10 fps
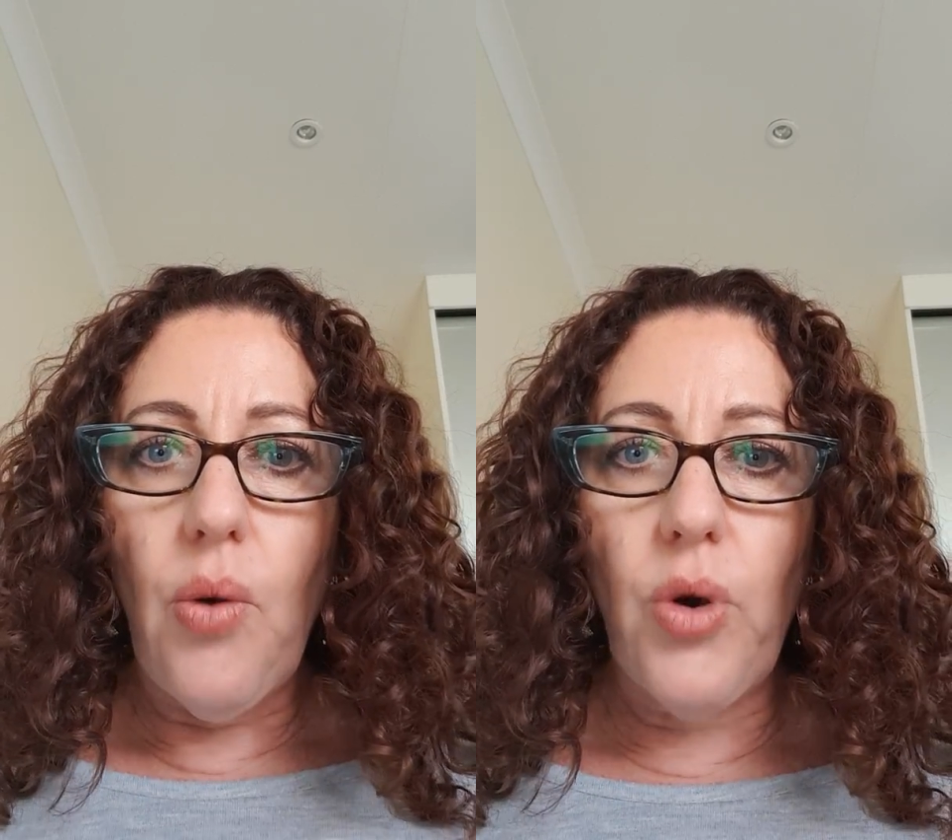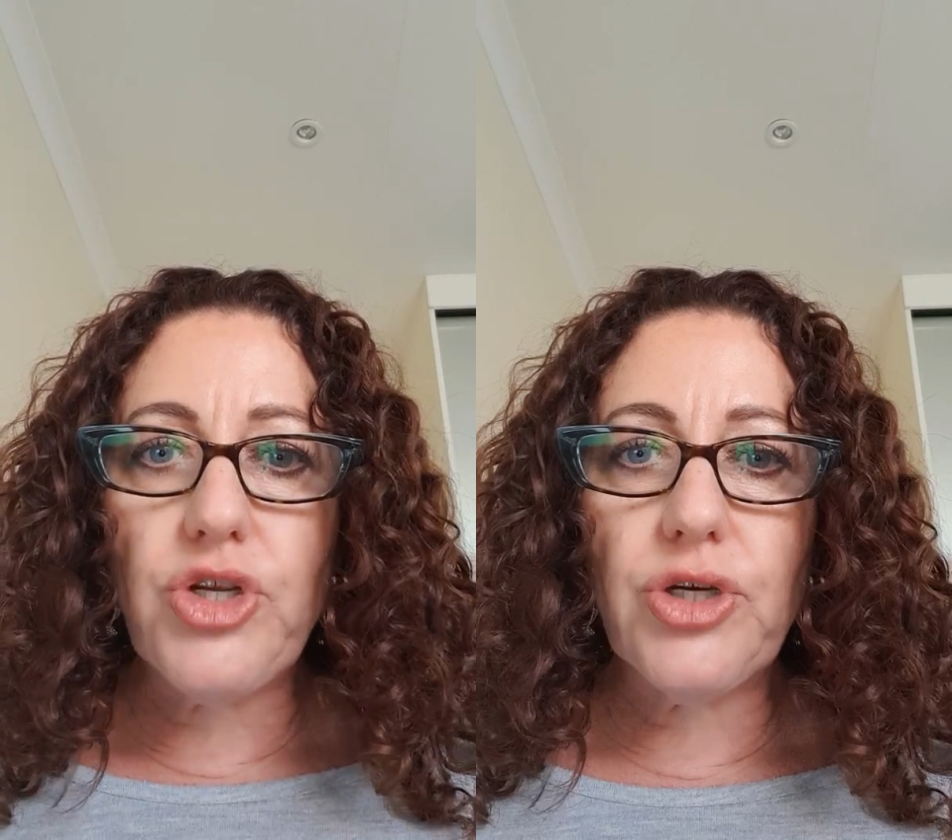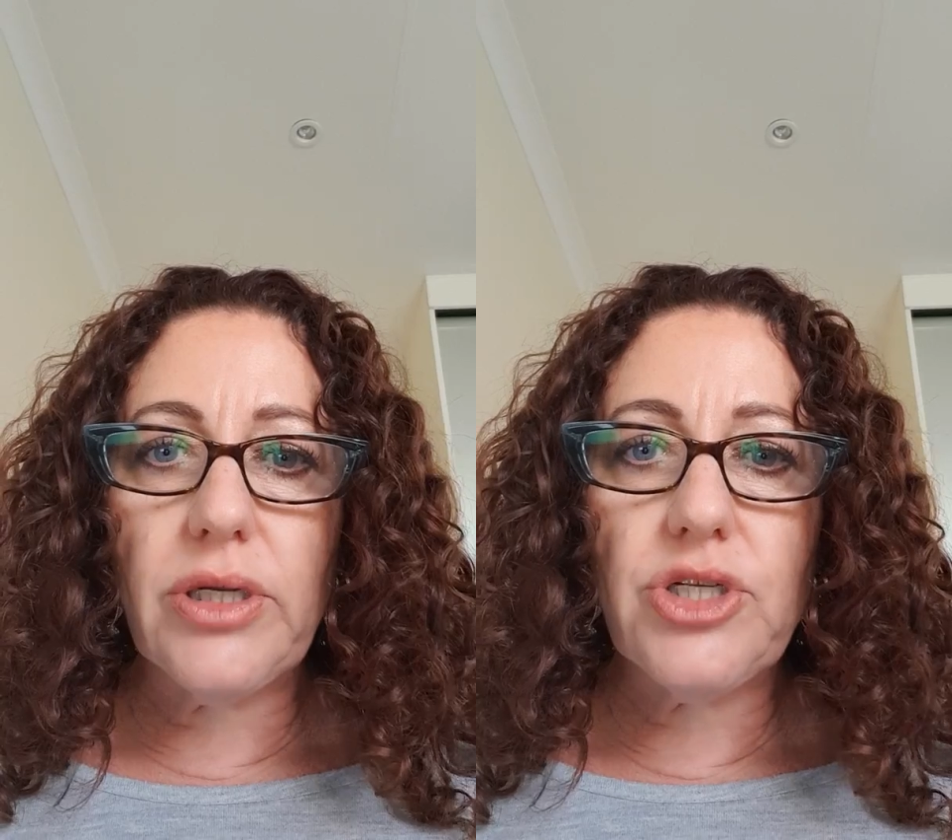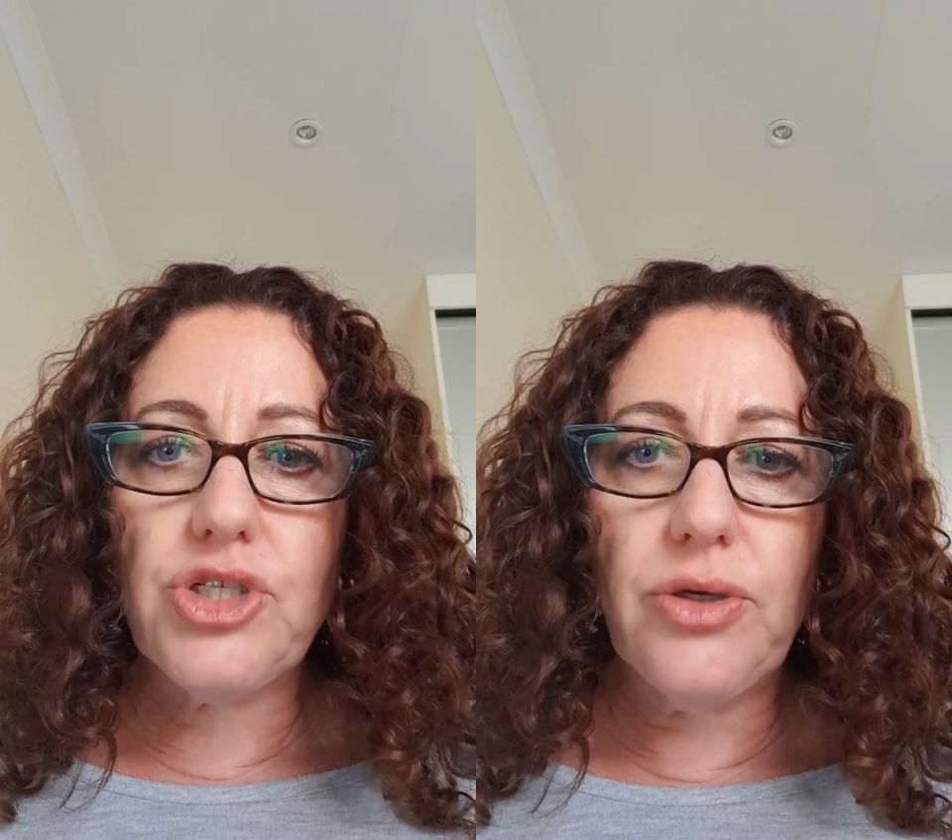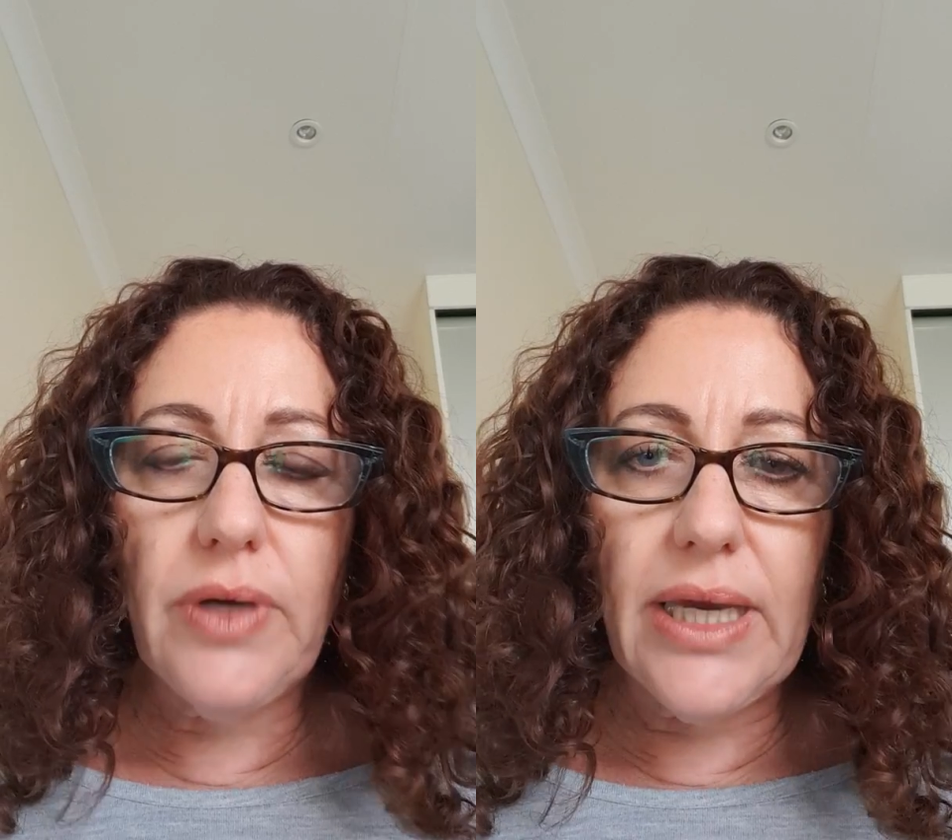What you're going to
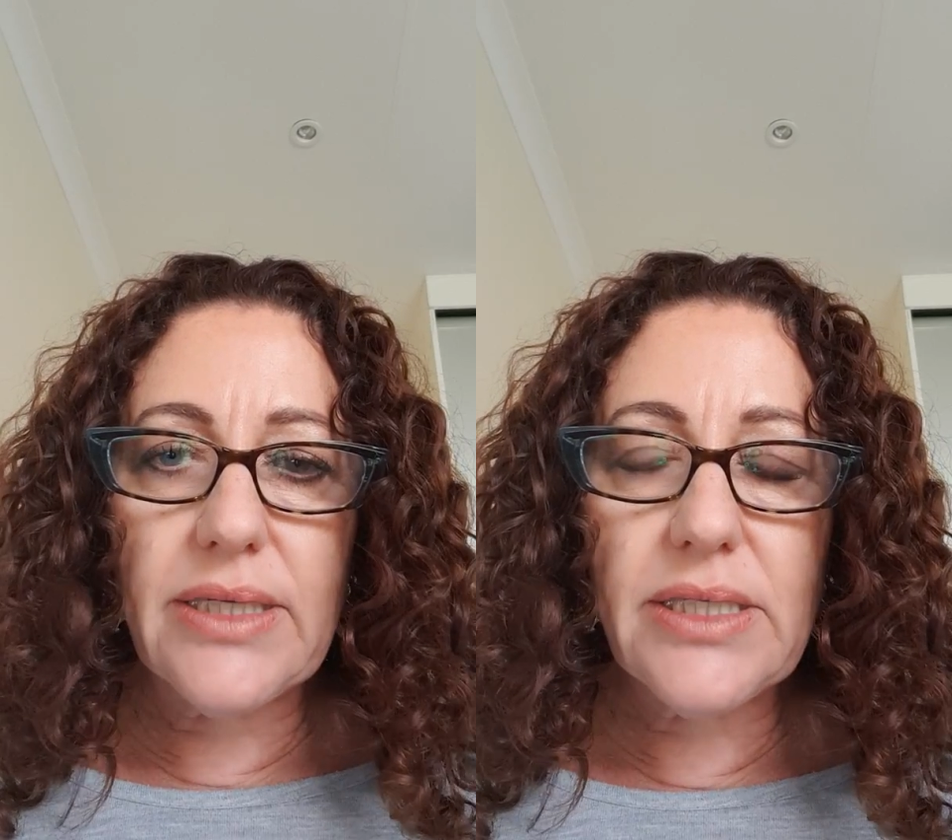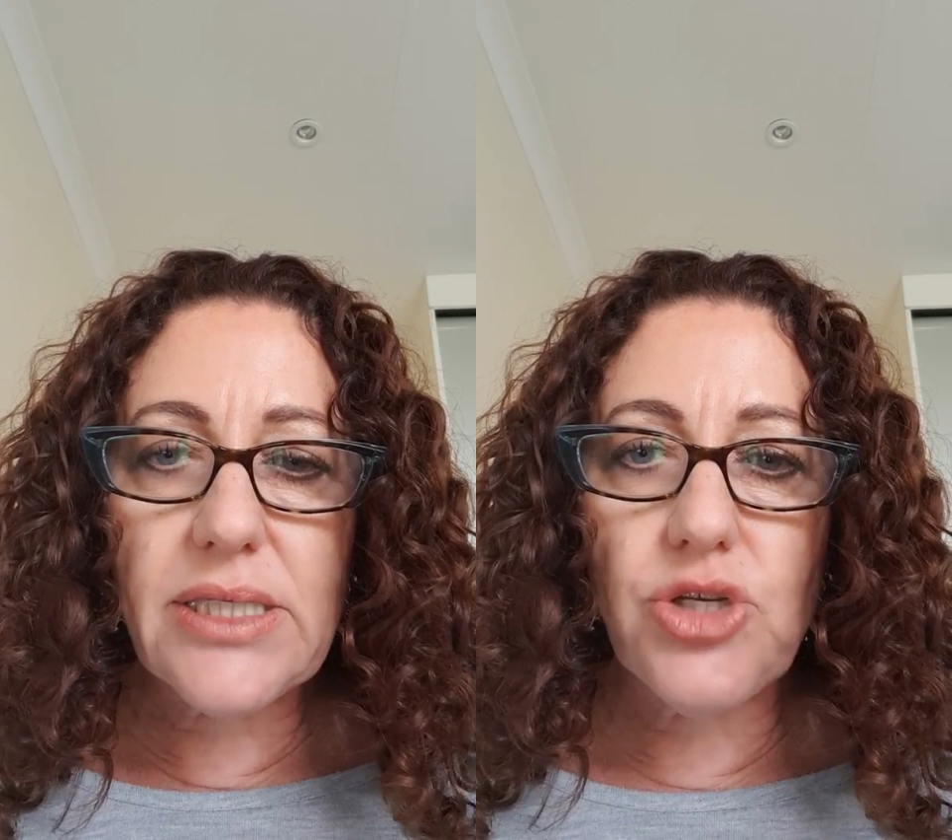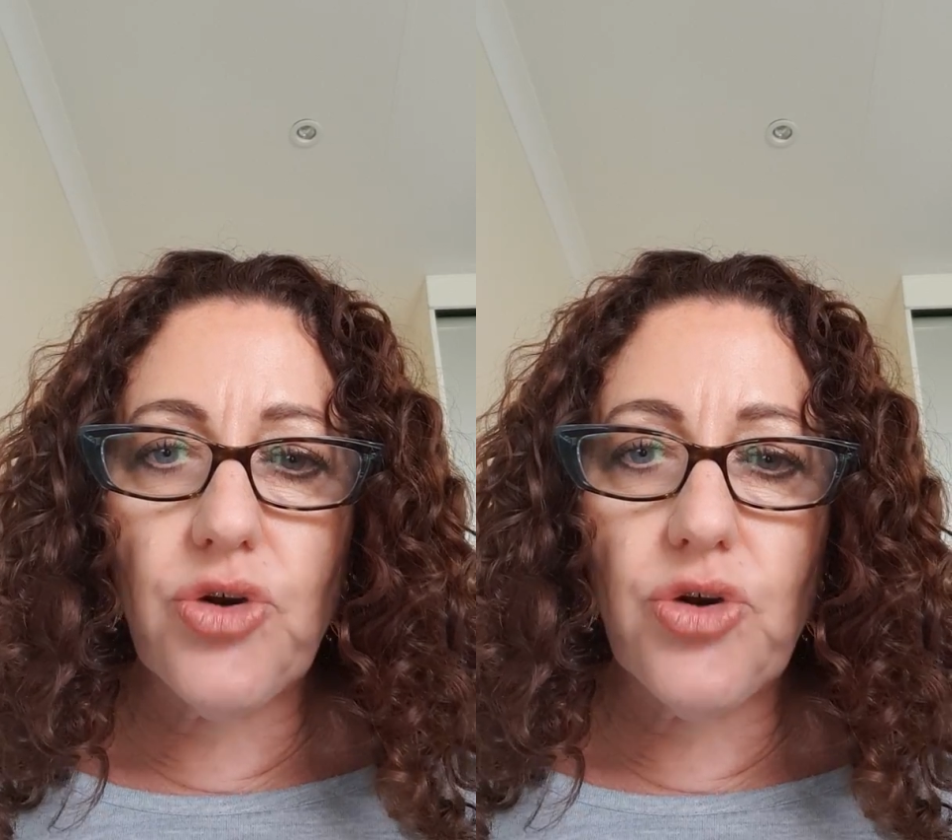do is